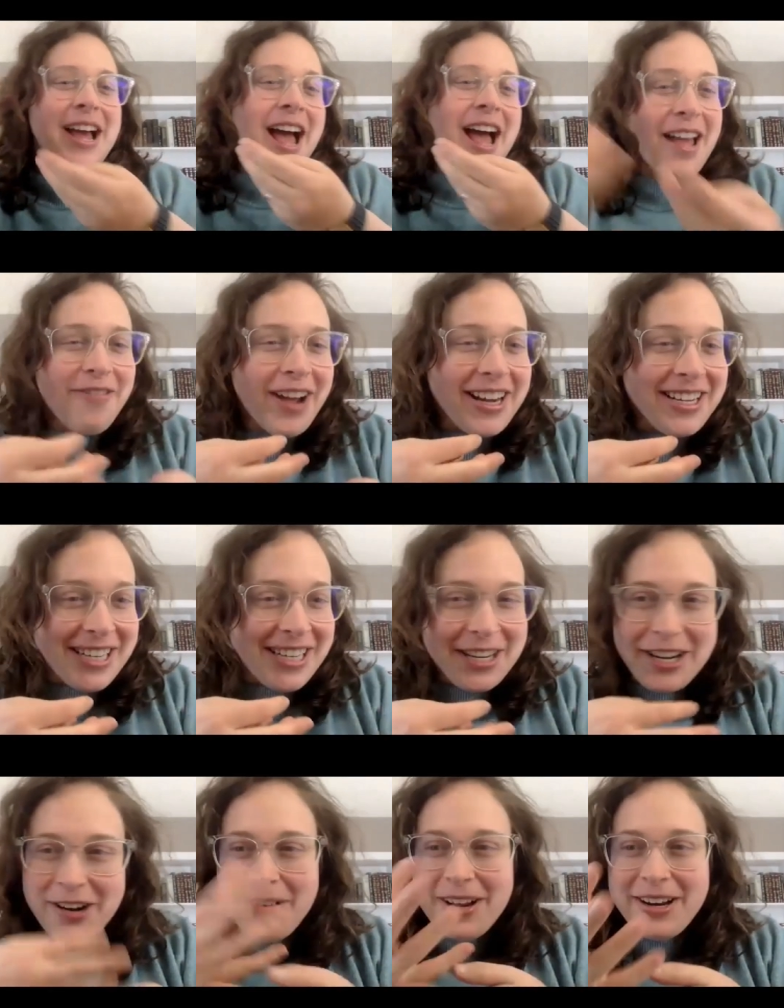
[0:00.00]
i find it
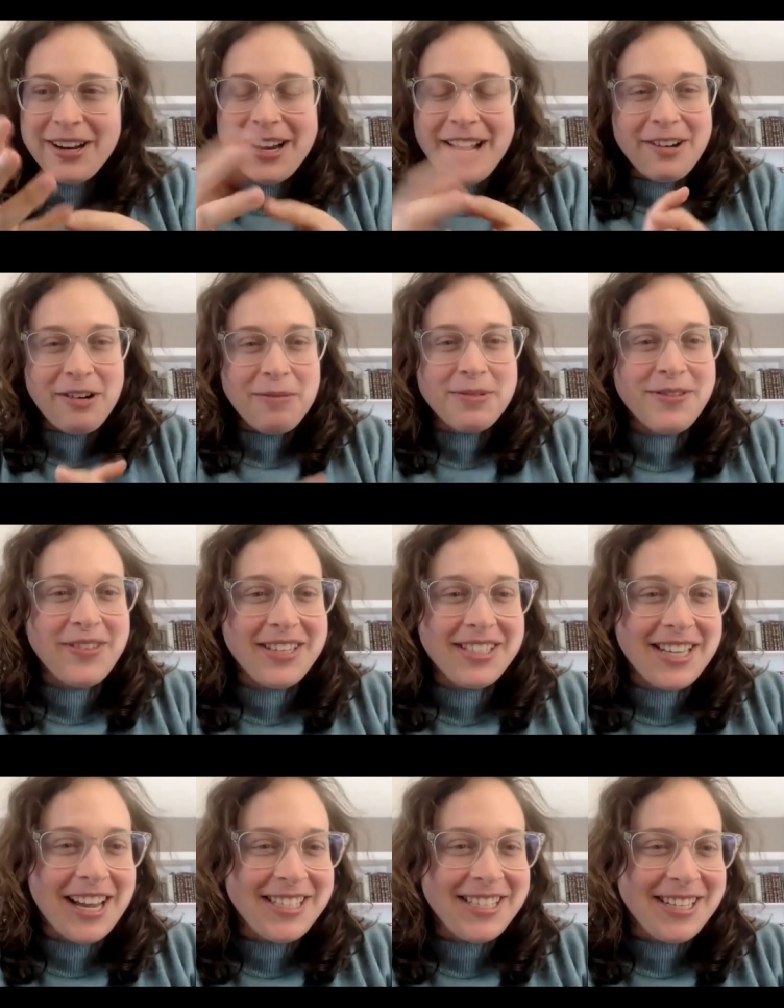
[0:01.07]
you know in, in groups of the
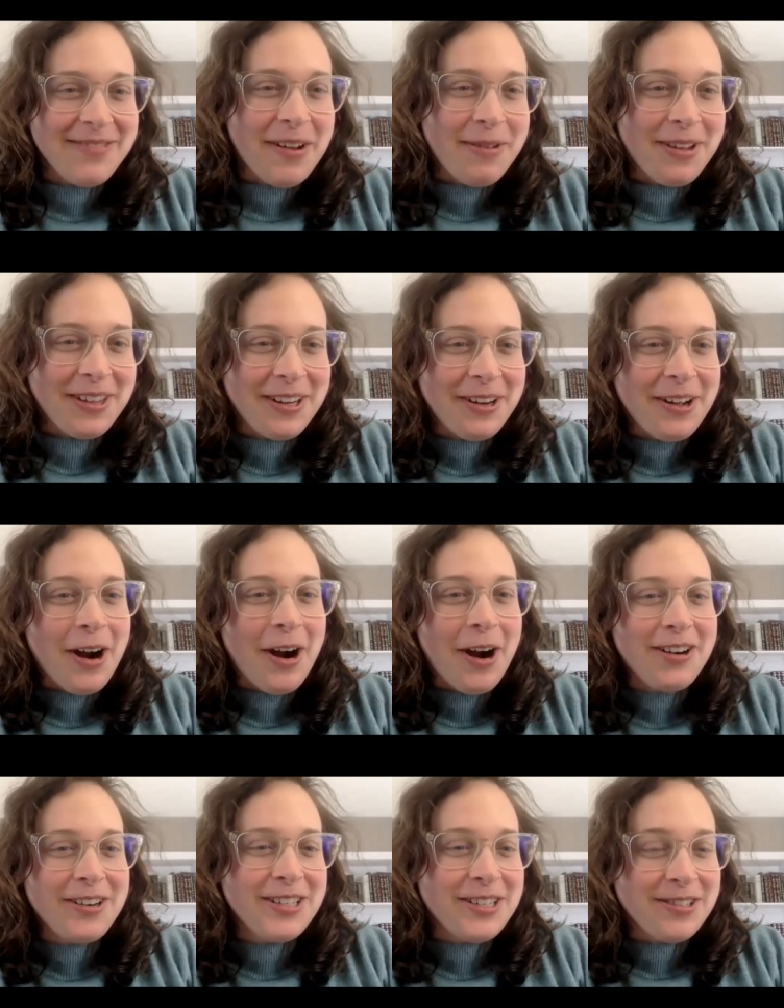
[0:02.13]
size it might be a little
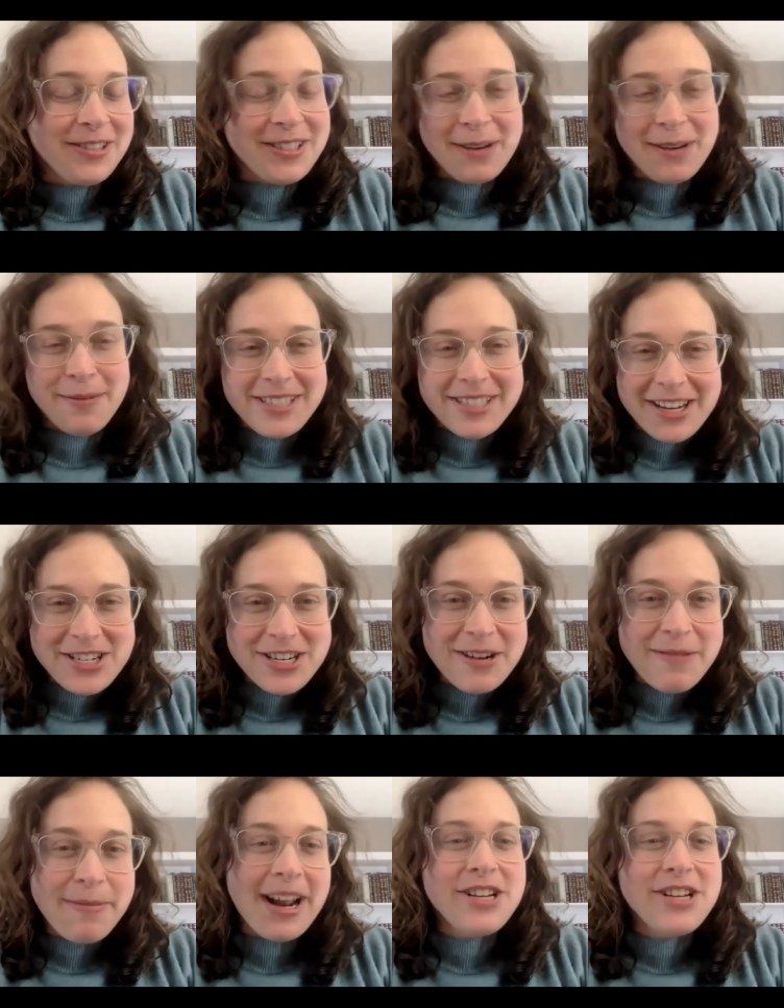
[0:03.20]
harder to do some
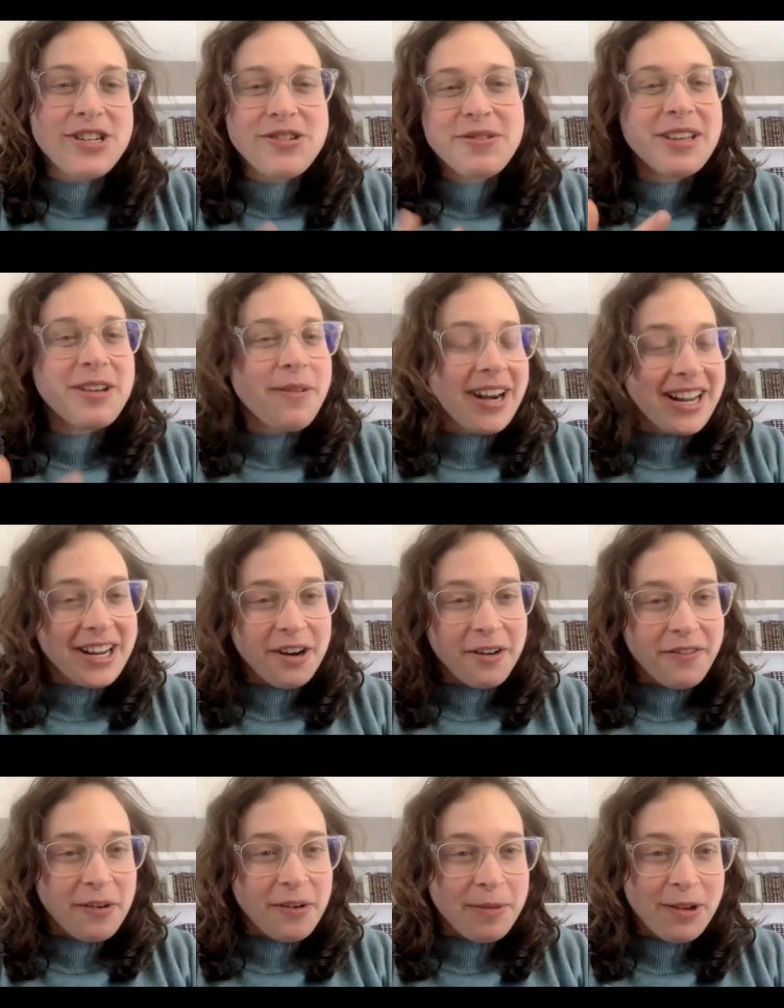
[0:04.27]
discussion but i do really want to hear
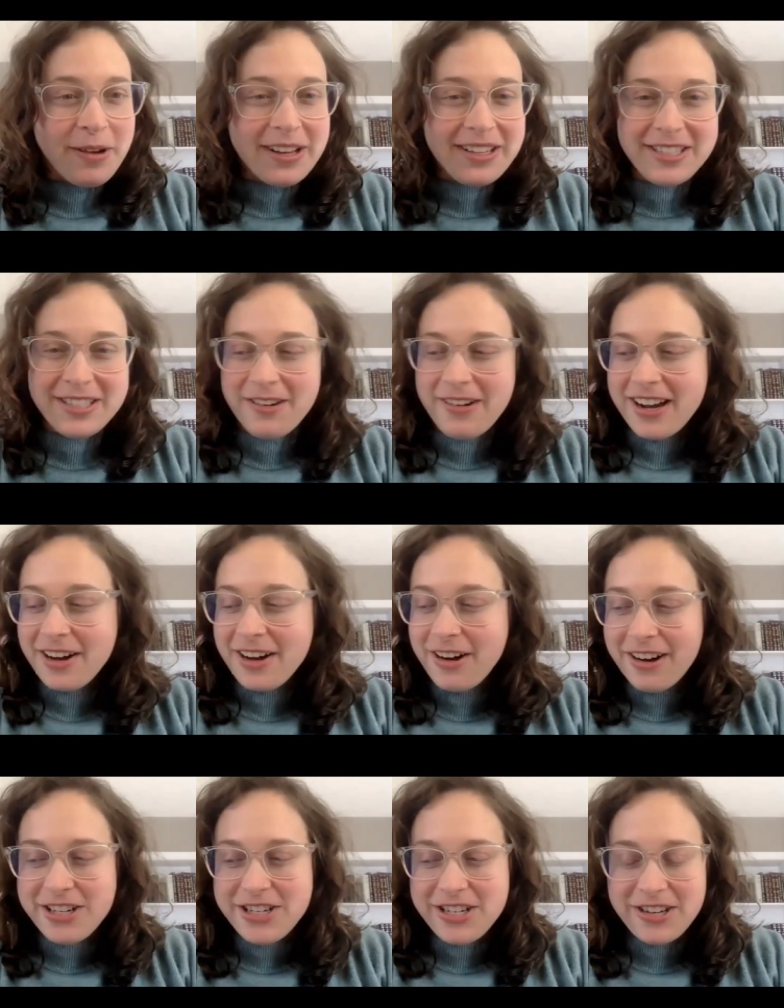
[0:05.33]
from you and so i
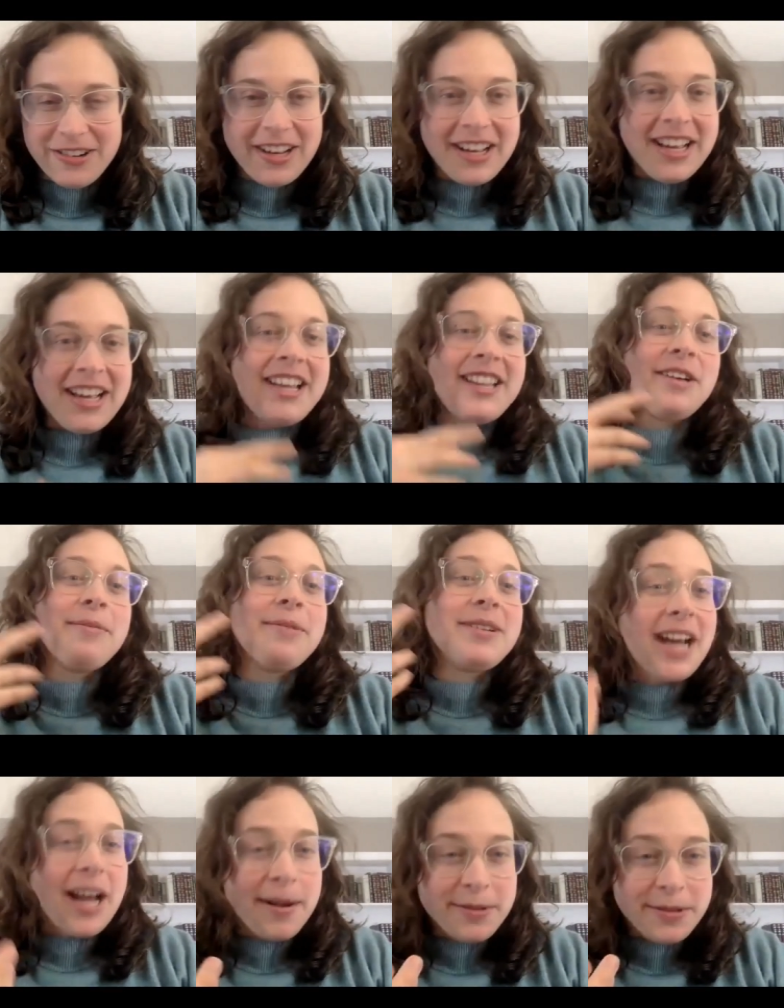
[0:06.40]
encourage you there'll be
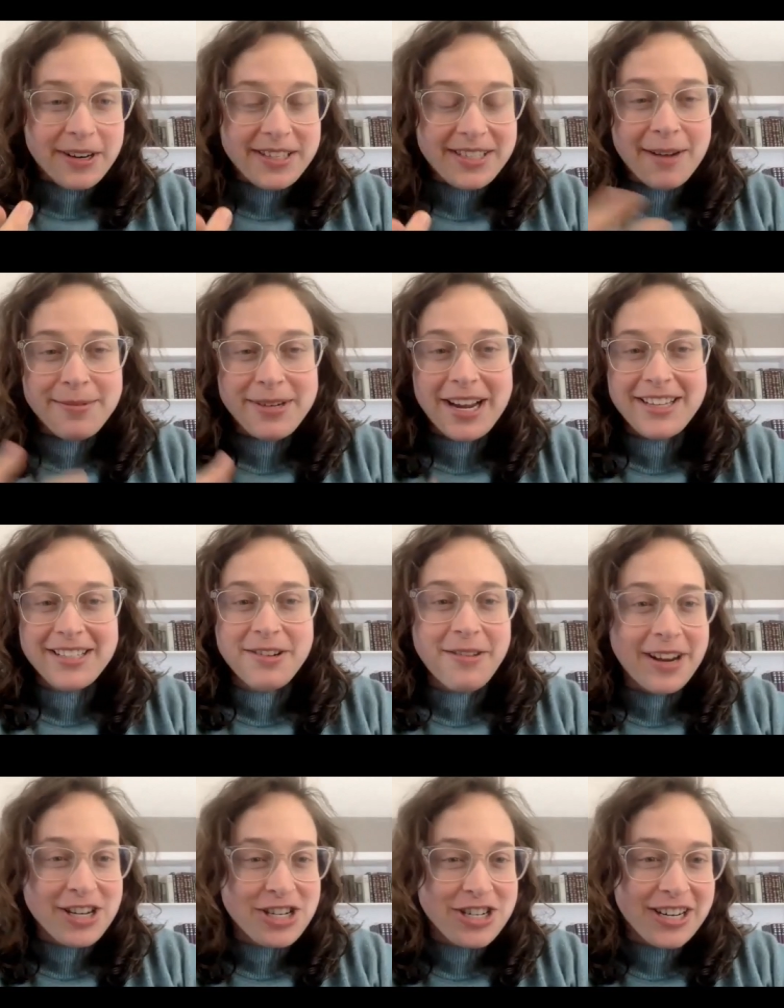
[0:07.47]
times where i stop to ask
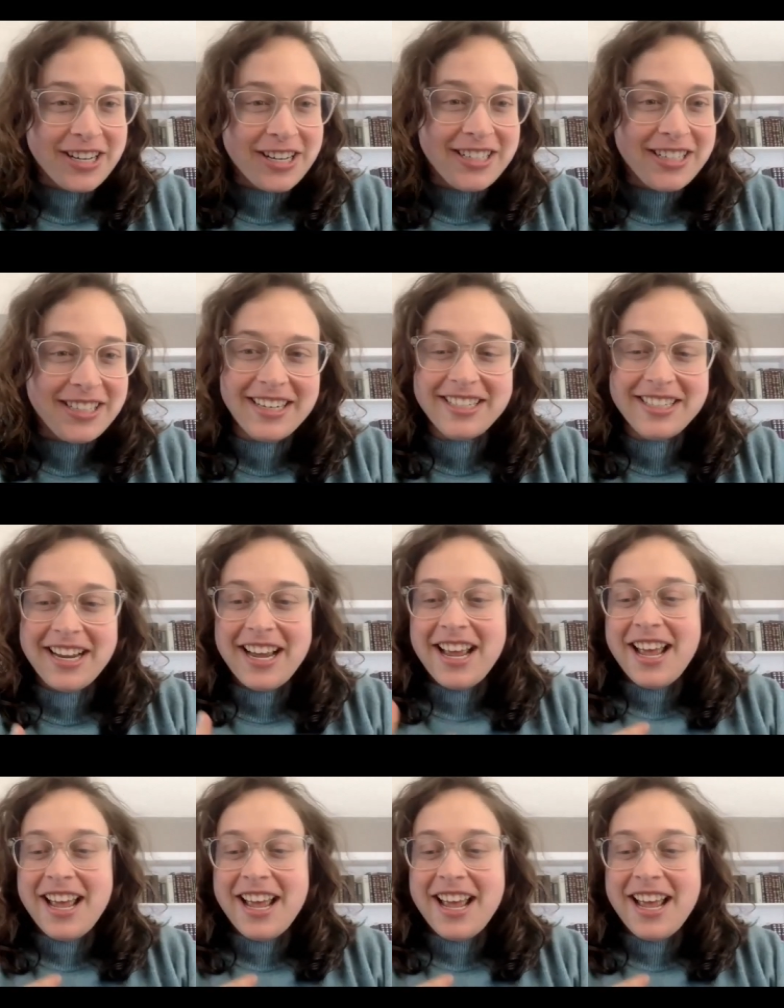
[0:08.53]
questions and